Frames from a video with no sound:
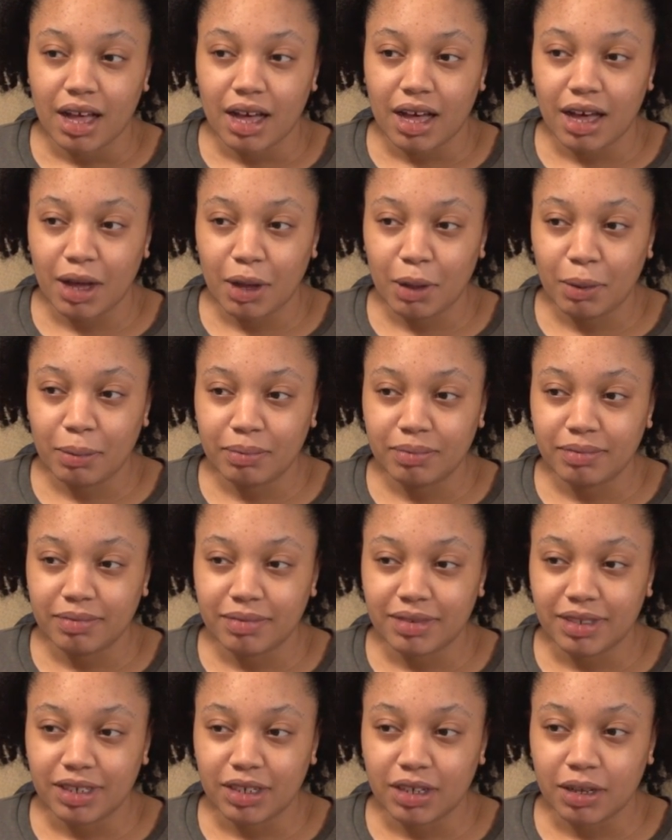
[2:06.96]
Um,
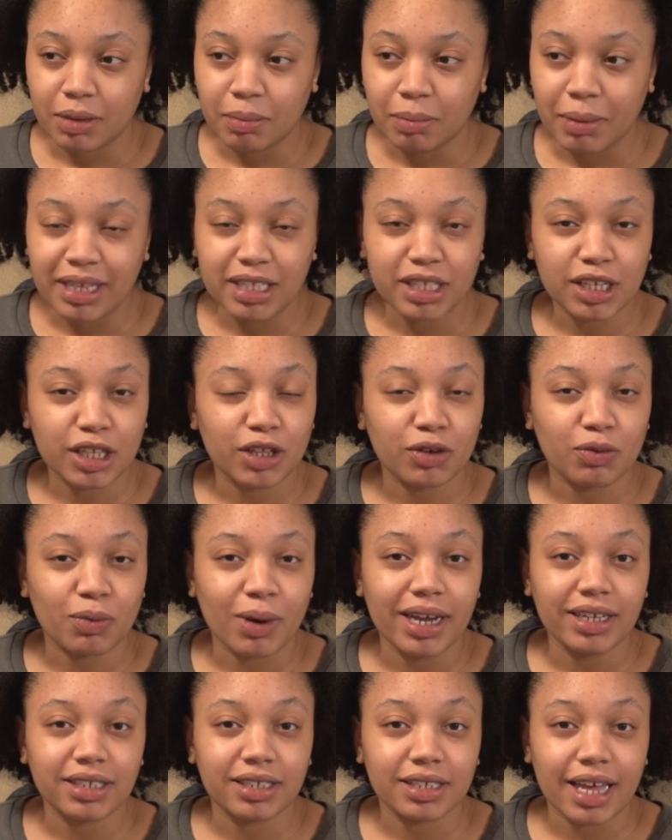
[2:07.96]
Basically,
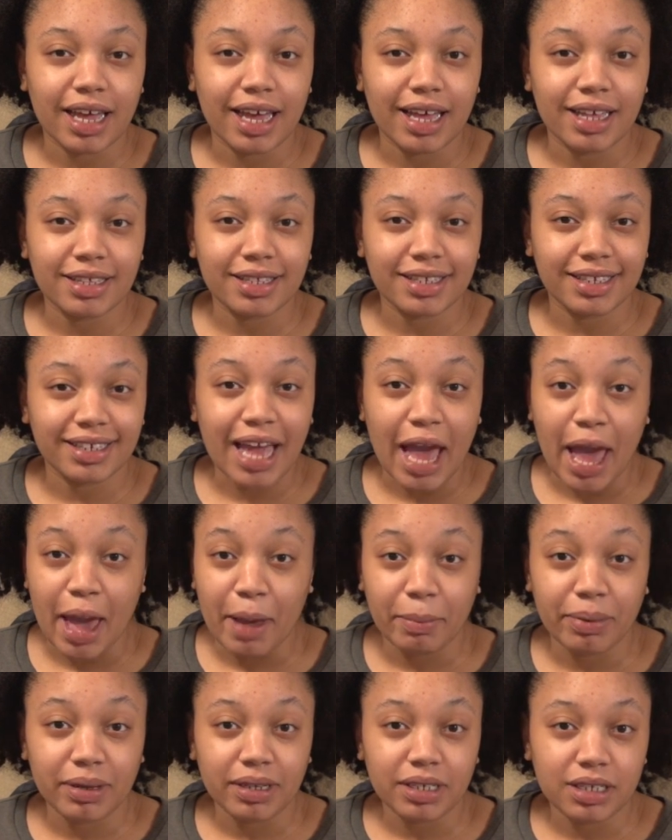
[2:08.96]
right as it
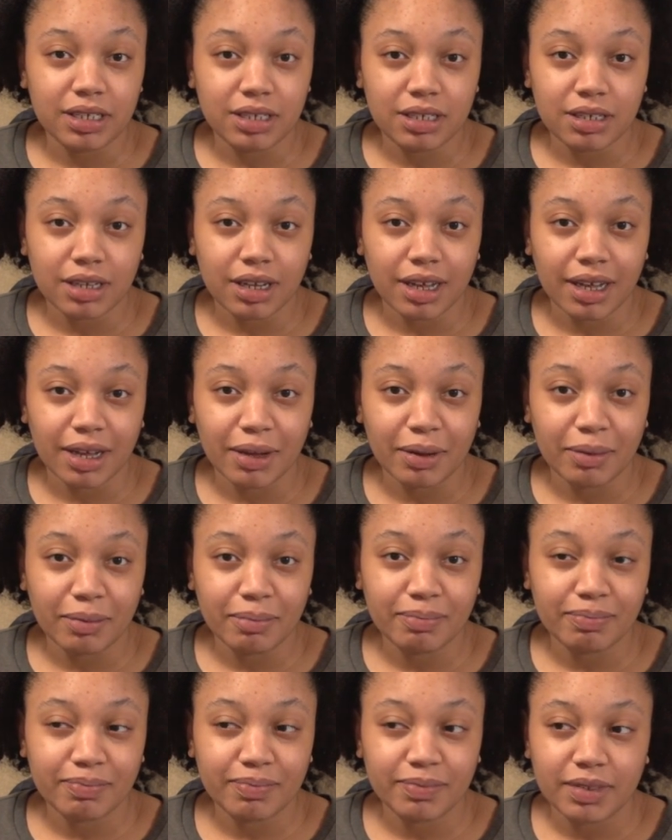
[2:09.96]
happened,
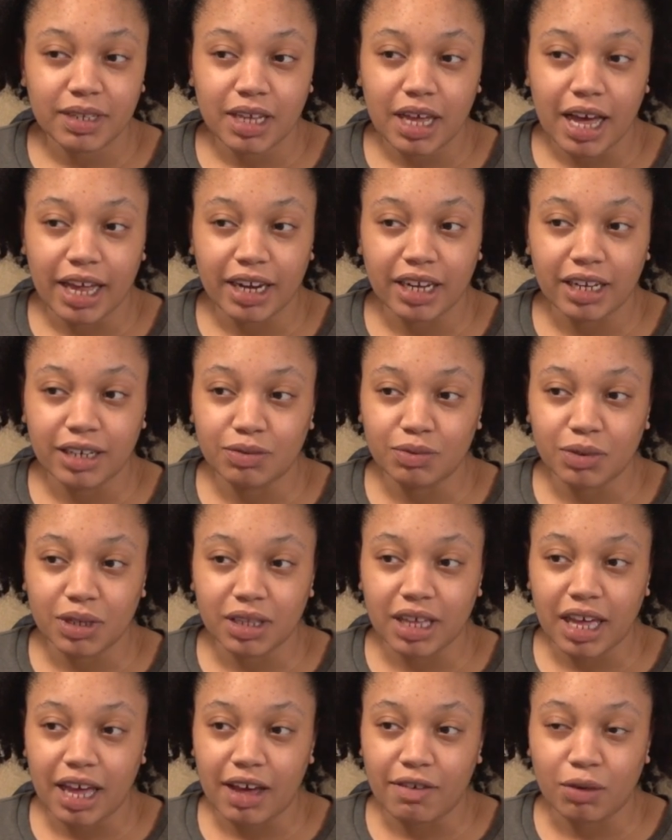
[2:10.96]
I didn't
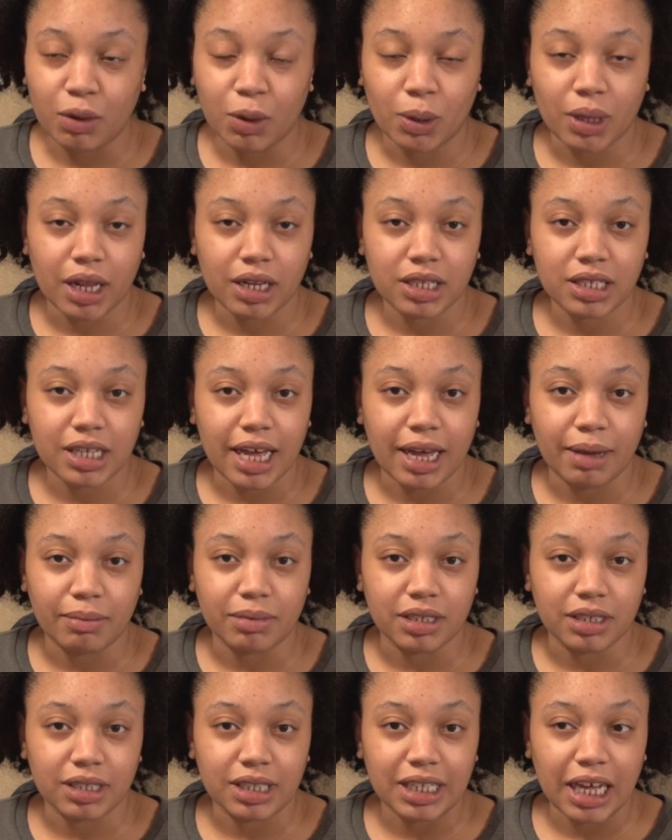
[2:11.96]
really have a whole lot of time
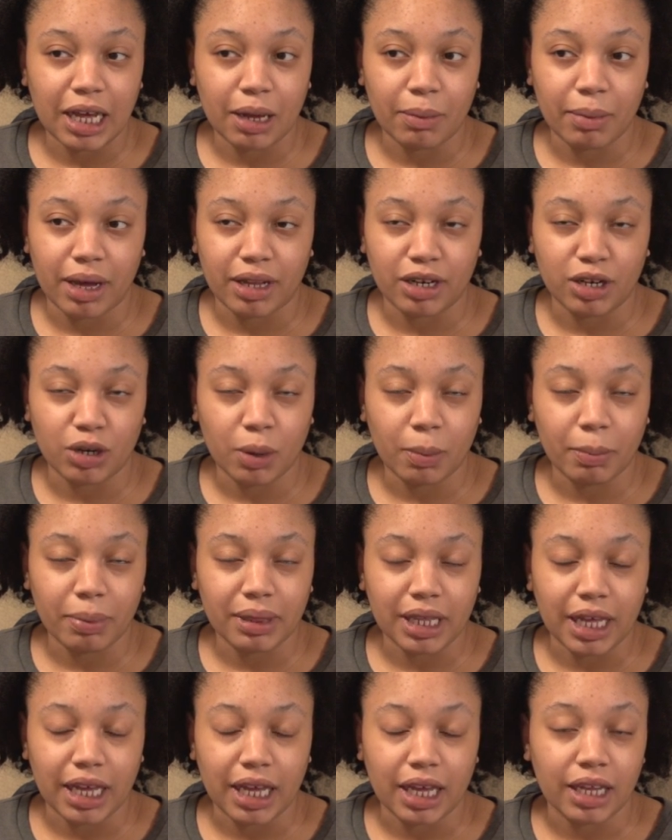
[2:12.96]
to think about it or
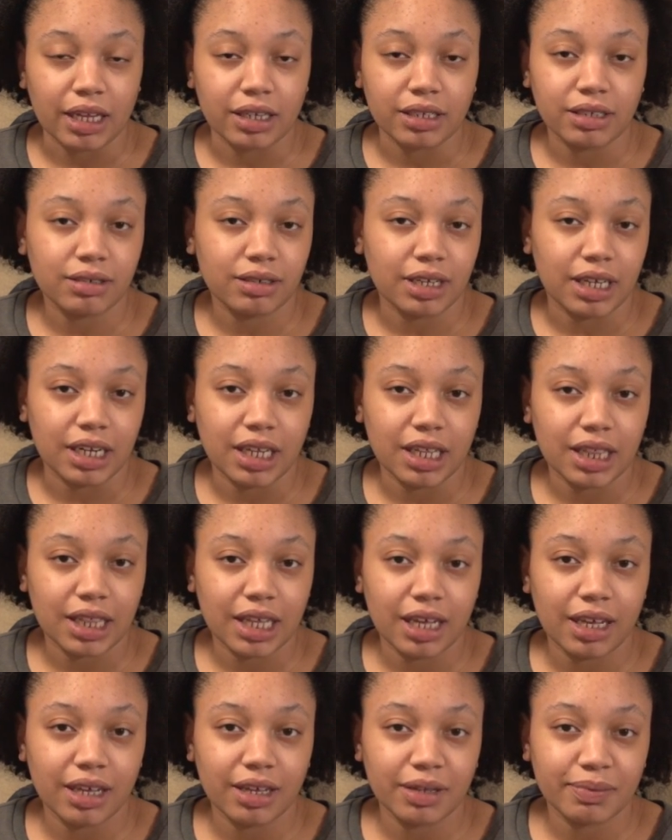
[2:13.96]
plan
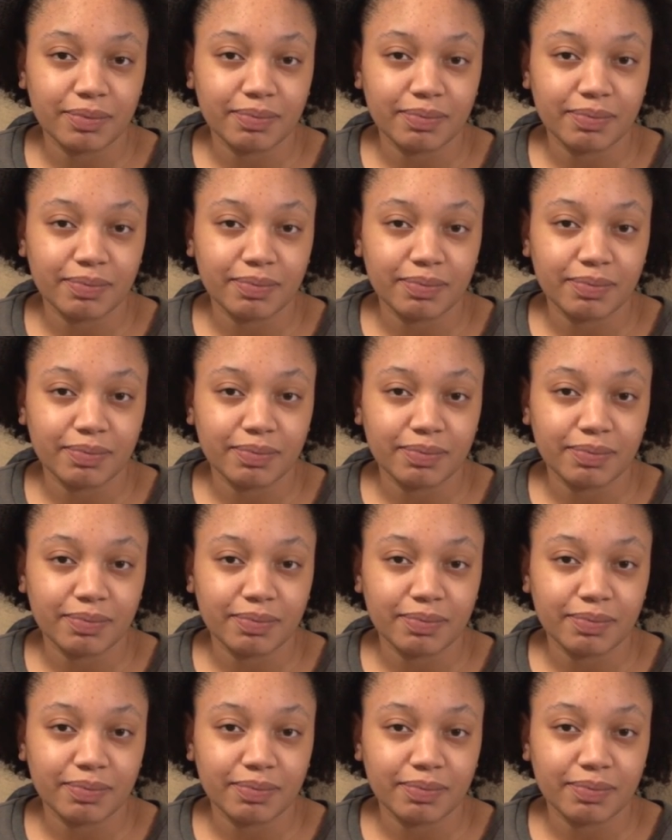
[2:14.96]
anything.